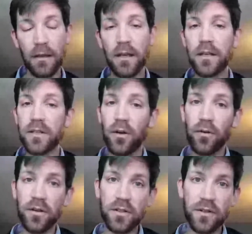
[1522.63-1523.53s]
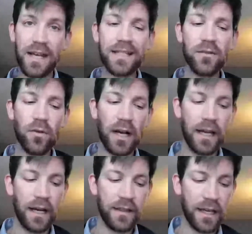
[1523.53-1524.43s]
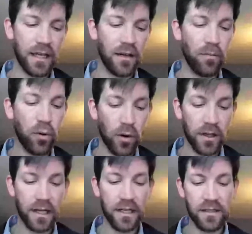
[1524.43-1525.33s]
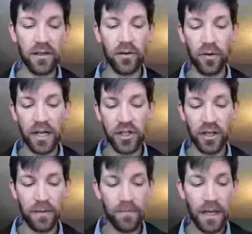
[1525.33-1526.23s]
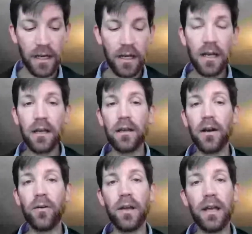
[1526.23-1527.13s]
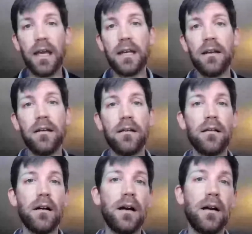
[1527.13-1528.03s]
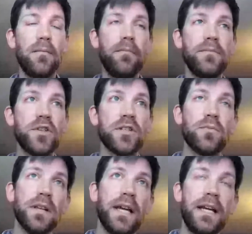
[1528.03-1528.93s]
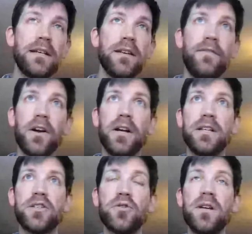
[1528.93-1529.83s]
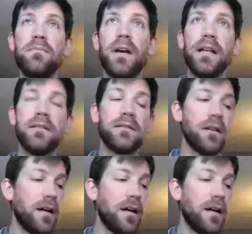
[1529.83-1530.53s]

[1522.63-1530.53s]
So that's, I think, an important consideration, and just related to various treatments.